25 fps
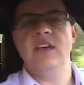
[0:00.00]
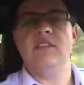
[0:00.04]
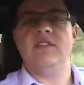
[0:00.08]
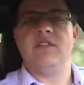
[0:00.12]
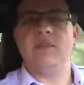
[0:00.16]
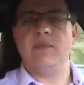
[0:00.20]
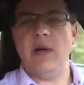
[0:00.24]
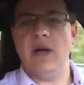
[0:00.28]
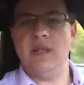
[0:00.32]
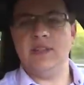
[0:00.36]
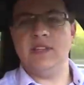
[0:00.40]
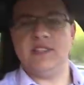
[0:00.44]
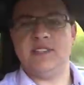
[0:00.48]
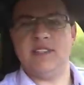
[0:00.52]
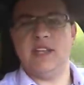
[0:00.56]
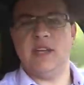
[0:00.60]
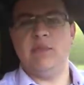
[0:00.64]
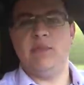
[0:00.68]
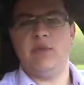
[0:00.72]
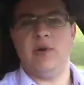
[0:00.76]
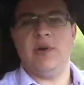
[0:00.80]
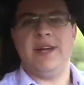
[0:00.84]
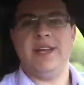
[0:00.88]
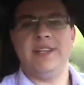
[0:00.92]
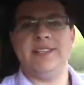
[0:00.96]
for about the same
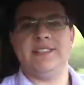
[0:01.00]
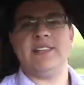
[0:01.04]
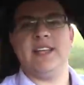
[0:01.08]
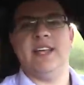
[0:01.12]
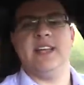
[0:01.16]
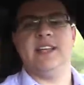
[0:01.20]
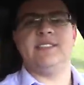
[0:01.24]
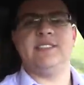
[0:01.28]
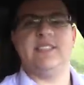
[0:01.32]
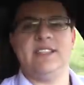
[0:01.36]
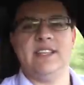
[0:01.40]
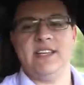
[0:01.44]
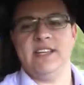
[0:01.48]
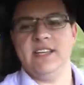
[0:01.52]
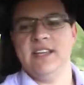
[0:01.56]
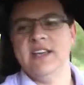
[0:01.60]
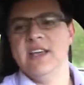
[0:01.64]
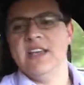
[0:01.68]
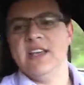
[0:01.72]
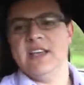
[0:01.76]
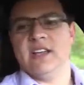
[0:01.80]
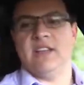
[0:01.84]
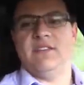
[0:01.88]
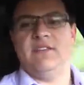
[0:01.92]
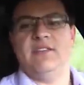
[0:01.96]
price as the
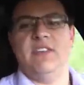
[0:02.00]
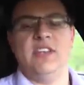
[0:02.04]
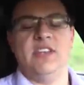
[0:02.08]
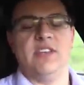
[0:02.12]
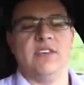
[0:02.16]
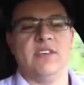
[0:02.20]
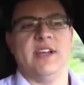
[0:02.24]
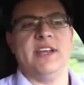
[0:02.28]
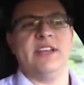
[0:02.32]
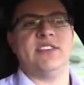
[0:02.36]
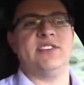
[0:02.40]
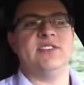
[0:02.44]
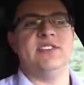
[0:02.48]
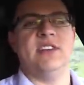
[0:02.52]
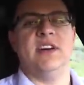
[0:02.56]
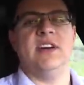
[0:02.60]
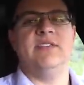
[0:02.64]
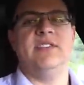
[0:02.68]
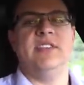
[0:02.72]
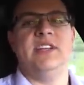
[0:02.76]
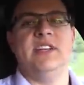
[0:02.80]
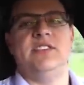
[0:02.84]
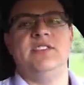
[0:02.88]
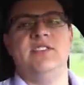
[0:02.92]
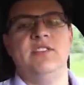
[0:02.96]
configuration
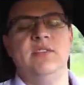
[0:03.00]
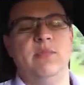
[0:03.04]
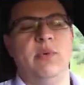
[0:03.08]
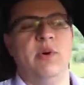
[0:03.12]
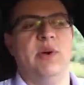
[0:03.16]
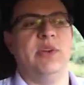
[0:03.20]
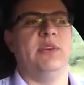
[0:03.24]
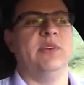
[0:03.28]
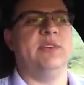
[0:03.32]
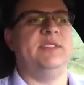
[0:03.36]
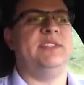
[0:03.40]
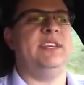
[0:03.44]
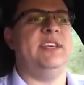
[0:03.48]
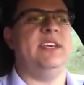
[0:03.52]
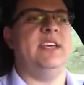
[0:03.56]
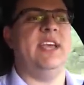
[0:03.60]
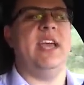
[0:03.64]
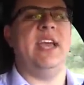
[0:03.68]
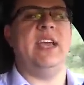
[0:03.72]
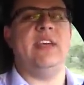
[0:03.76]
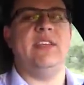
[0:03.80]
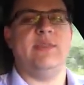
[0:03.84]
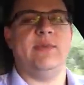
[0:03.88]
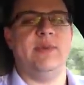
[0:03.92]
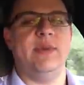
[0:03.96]
of the two point oh T
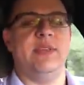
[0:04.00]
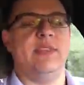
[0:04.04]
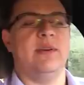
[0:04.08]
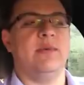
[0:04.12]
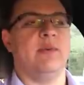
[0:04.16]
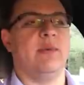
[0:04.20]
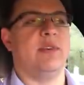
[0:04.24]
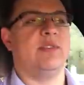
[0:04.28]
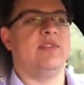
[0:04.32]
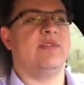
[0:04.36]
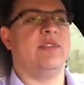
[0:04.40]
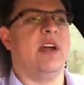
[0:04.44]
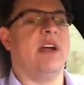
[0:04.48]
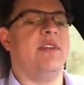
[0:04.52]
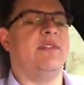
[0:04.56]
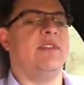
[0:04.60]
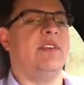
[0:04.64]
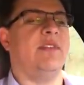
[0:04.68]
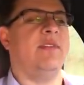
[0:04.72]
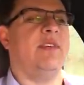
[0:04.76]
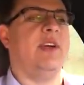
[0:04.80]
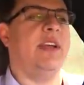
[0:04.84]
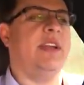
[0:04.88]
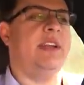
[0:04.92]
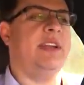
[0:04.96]
A three that we're
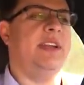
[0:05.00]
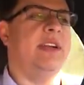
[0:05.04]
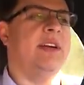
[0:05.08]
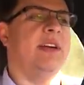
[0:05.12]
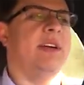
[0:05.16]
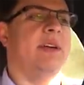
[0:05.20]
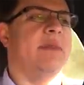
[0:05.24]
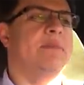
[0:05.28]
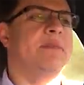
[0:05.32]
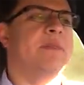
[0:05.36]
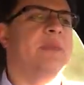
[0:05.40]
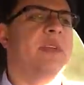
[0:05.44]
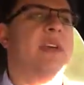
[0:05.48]
driving right here.